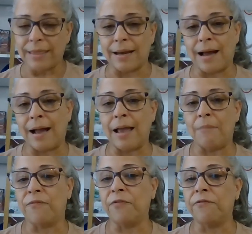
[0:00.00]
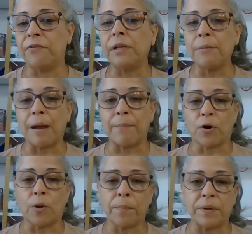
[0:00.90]
that I am fulfilling my
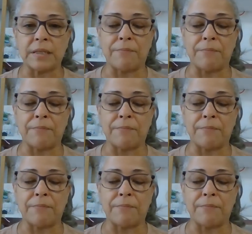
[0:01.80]
purpose,